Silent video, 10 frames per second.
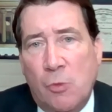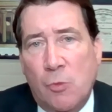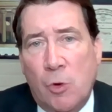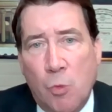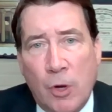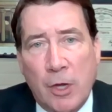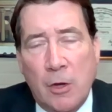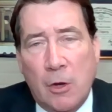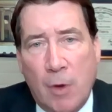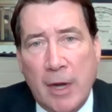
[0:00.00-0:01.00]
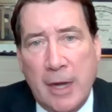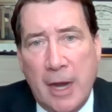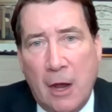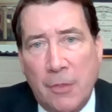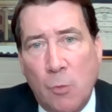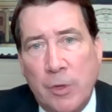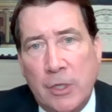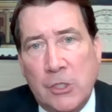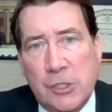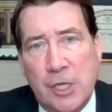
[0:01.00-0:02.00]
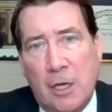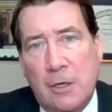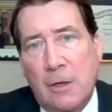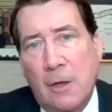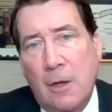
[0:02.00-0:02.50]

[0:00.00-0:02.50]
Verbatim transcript: that we're working on right now that would extend